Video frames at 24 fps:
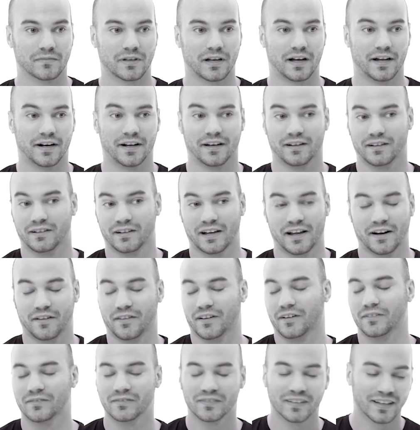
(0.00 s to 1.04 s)
of, I don't
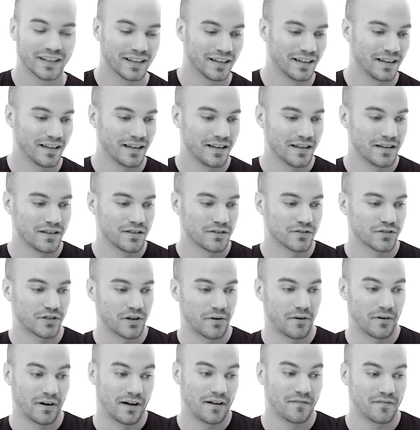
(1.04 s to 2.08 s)
know.
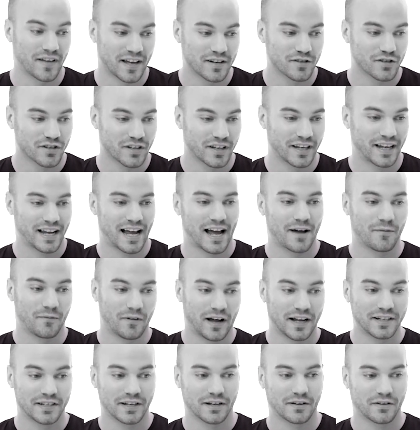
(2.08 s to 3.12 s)
So eventually
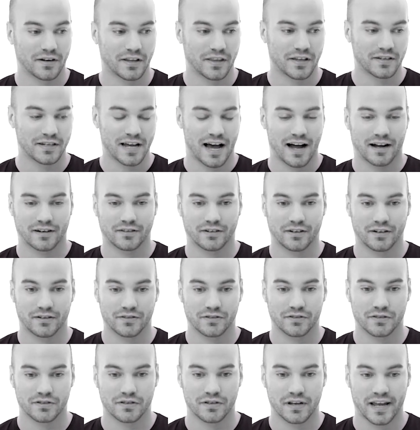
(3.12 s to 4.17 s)
I did go to the
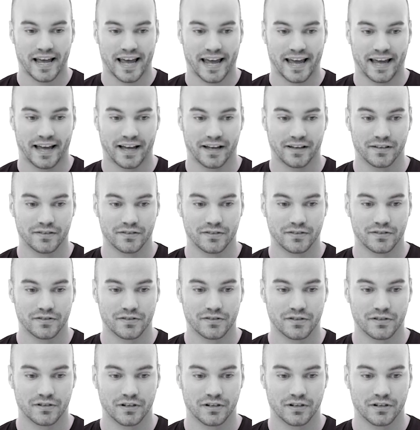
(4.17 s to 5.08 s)
doctors, and